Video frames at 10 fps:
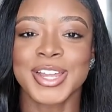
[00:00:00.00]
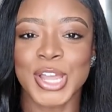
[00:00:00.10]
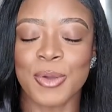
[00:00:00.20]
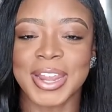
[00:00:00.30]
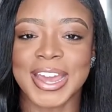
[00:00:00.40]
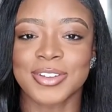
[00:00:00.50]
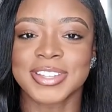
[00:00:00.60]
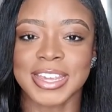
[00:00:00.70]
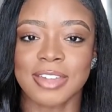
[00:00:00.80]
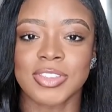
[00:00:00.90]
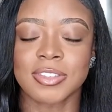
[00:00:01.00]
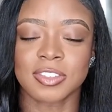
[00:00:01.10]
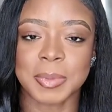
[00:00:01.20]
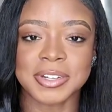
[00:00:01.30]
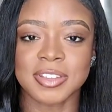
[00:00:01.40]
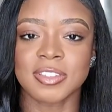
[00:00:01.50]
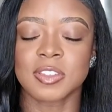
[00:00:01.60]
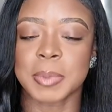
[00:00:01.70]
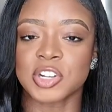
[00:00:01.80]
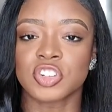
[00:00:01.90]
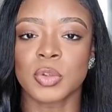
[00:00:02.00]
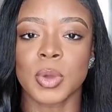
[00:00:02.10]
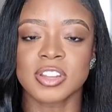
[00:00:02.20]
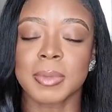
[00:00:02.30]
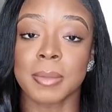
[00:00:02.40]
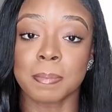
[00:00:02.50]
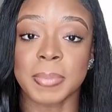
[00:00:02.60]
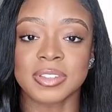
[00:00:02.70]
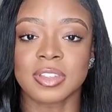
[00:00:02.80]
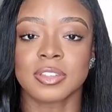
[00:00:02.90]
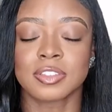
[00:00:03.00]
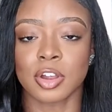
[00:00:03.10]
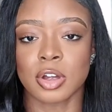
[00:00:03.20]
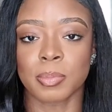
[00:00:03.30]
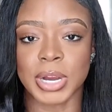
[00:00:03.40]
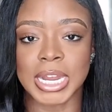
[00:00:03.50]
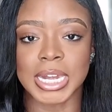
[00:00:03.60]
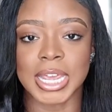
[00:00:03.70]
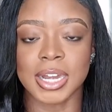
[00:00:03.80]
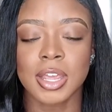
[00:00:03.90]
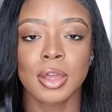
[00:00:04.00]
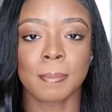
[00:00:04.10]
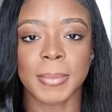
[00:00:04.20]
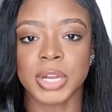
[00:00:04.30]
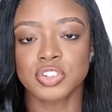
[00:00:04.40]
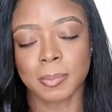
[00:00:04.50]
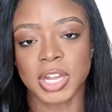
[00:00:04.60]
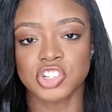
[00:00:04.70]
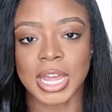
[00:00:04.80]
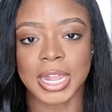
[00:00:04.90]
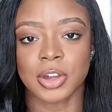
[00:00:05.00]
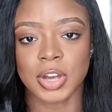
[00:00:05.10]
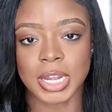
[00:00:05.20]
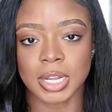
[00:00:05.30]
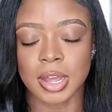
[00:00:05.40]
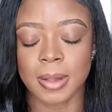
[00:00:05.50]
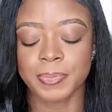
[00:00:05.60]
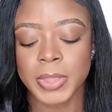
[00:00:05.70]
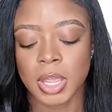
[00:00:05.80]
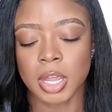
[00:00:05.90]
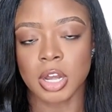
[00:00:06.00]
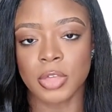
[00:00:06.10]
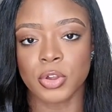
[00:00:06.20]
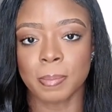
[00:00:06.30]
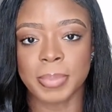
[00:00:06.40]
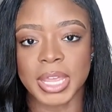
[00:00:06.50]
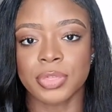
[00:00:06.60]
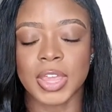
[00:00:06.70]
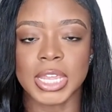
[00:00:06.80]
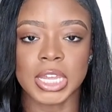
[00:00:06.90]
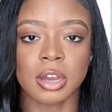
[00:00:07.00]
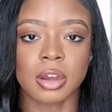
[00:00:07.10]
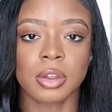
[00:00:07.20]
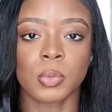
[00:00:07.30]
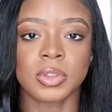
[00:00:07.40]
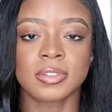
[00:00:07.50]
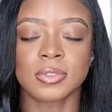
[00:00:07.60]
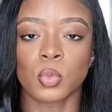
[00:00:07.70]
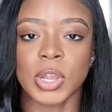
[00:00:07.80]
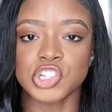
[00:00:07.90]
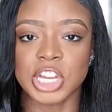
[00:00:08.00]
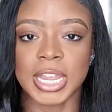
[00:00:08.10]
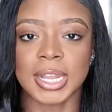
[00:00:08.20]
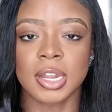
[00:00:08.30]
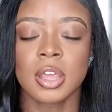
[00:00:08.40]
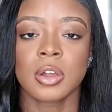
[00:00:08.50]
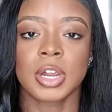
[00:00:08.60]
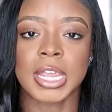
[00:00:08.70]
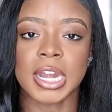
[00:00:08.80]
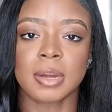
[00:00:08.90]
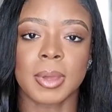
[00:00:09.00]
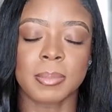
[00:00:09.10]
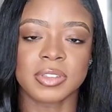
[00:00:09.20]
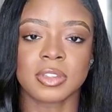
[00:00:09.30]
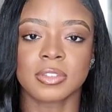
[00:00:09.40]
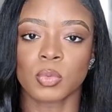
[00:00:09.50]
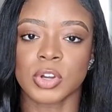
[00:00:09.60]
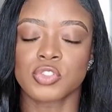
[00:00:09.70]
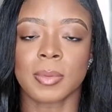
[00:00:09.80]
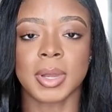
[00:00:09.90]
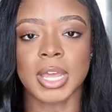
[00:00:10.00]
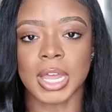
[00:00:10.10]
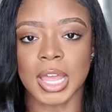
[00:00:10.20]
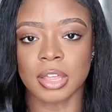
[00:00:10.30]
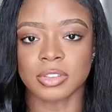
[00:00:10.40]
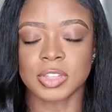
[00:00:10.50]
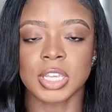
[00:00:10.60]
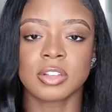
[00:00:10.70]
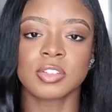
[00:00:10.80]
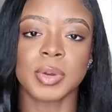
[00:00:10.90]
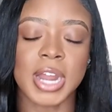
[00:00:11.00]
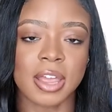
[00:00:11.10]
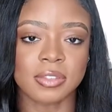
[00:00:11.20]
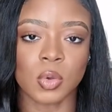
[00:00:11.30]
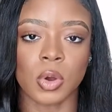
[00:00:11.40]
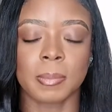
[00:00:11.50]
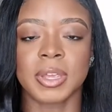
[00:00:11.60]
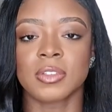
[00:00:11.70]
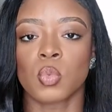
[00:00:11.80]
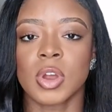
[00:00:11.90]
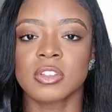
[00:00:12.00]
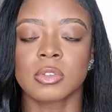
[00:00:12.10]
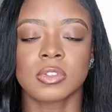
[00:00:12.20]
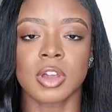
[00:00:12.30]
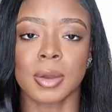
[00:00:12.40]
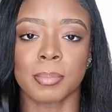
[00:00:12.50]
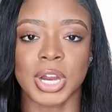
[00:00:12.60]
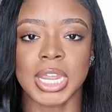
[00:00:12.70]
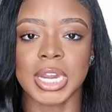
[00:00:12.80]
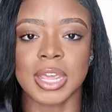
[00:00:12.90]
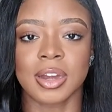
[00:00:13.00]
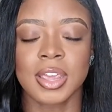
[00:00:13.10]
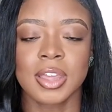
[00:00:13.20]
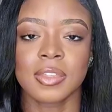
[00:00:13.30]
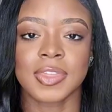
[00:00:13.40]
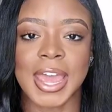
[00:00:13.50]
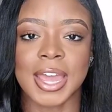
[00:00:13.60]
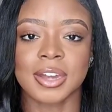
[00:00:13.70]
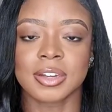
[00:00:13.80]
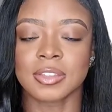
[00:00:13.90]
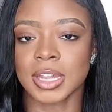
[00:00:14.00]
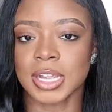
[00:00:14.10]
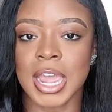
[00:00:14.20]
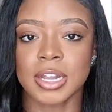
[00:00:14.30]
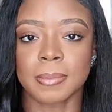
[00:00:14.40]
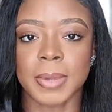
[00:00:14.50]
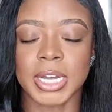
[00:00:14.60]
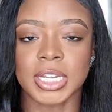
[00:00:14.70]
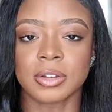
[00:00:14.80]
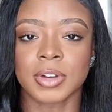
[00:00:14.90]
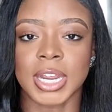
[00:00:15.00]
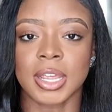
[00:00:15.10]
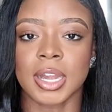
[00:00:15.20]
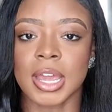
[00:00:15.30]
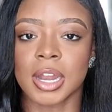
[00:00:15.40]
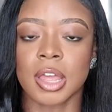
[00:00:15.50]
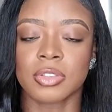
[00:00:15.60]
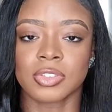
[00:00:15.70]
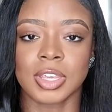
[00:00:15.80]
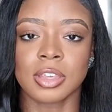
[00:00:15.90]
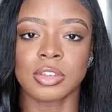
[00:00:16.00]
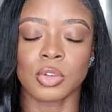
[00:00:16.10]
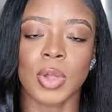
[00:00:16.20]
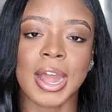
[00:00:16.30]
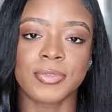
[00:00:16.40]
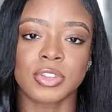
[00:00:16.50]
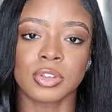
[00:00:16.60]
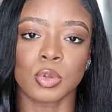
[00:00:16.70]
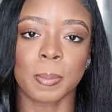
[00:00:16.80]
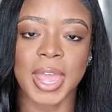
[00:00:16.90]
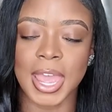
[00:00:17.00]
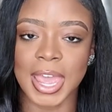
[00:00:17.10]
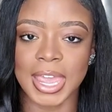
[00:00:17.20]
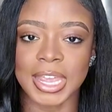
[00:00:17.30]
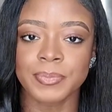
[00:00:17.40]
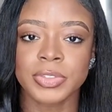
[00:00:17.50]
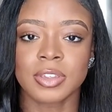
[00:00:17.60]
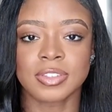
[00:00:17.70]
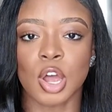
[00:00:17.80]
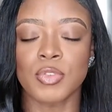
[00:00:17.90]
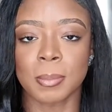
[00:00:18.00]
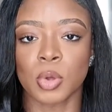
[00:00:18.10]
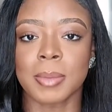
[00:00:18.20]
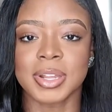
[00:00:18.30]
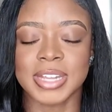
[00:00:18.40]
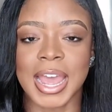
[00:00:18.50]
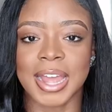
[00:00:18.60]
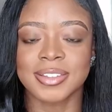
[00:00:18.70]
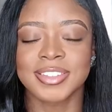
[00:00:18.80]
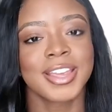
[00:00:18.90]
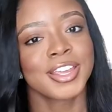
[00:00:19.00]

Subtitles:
going out to get these expenses, especially once my business started bringing in much, much higher income. Another big thing here was switching or getting my business switched from an LLC to an S Corp, because once you start bringing in that kind of money, right? An LLC, you have to pay the self-employment tax.